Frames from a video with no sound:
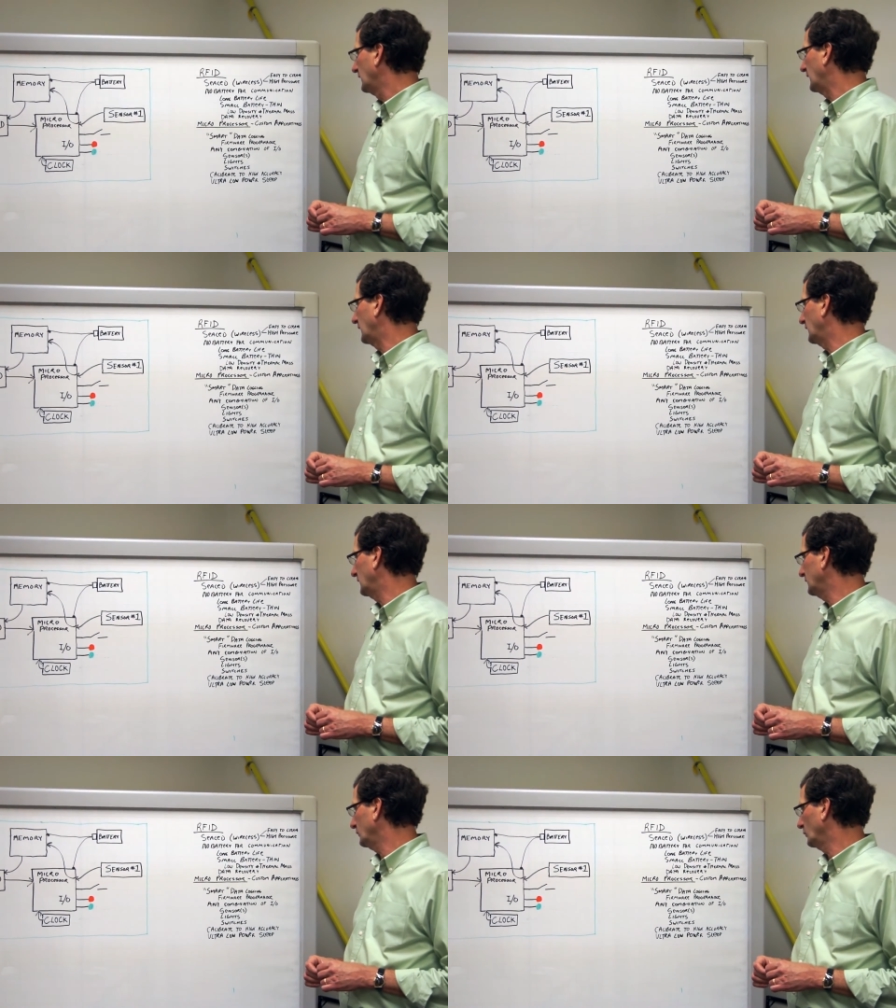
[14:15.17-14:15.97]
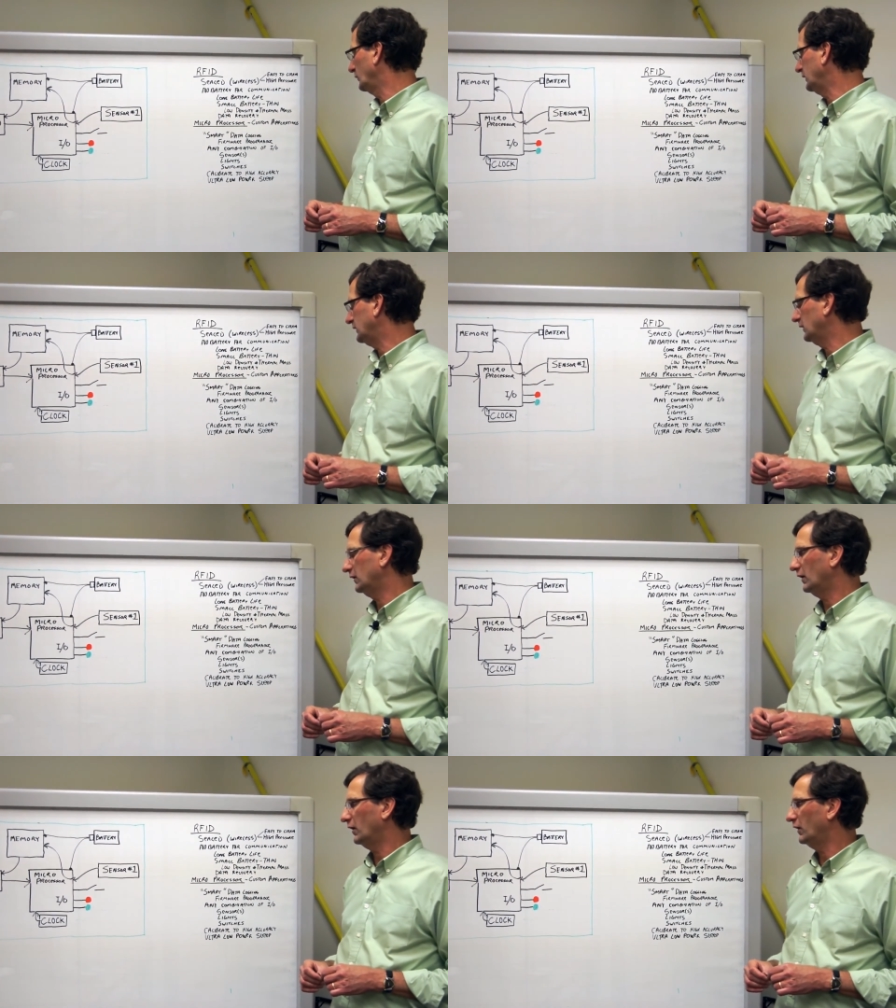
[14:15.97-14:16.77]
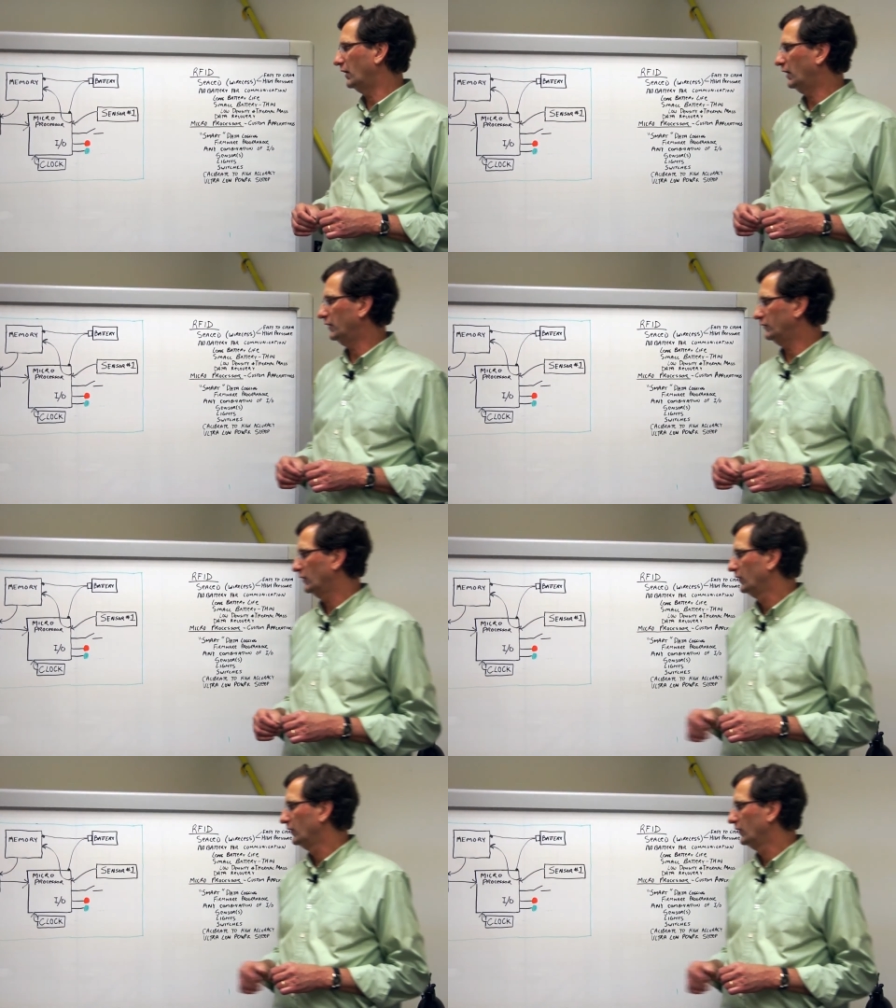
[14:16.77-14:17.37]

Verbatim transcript: and we can, uh,